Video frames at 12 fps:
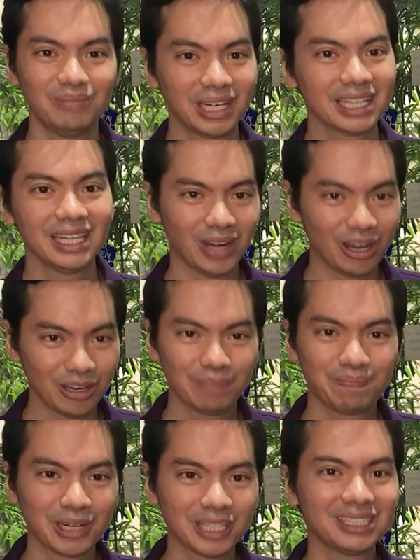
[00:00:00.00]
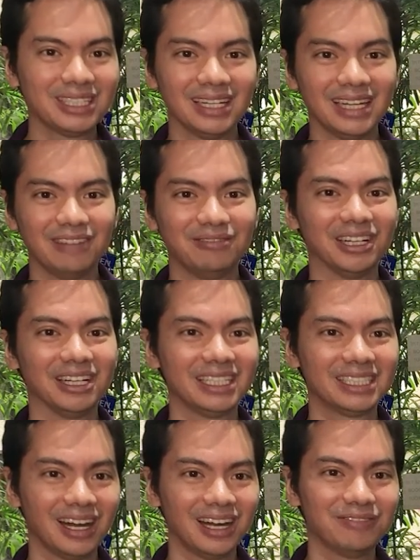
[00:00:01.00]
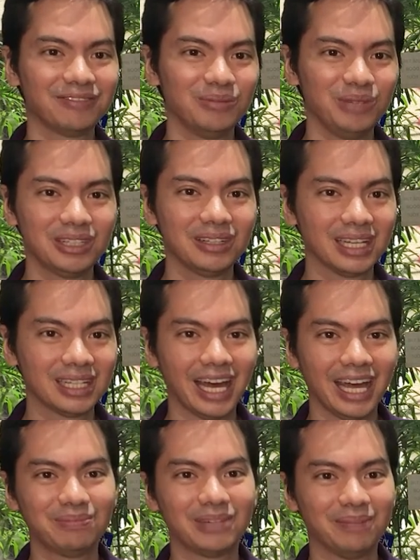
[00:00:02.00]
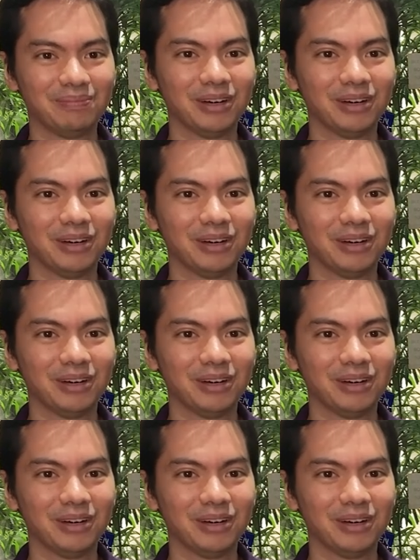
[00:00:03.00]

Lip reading: But on a personal level, it's hard for me to get hyped up